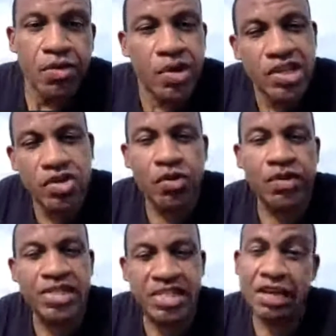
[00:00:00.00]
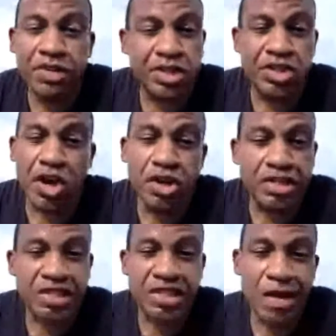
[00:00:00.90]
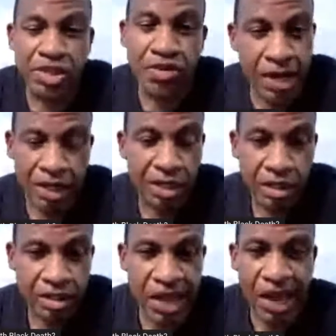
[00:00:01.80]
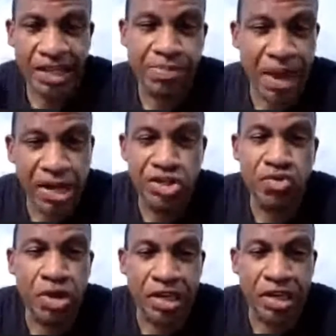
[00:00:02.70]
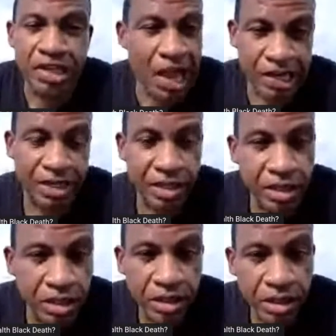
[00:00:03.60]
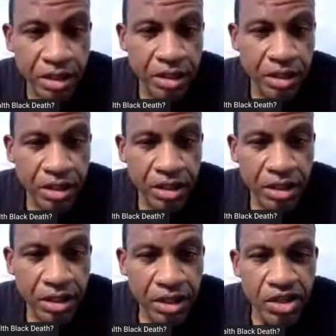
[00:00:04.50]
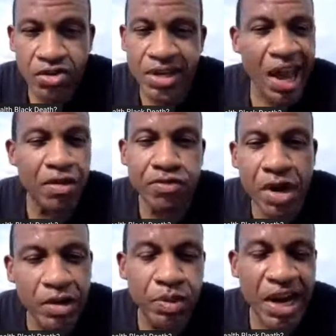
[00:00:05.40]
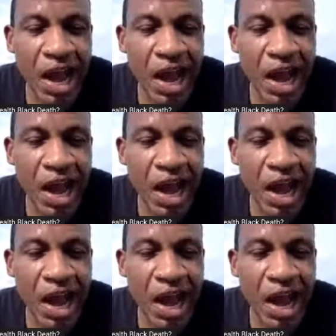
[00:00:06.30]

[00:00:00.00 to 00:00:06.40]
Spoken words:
When you received a certain type of training that has made you a lion, you can't run with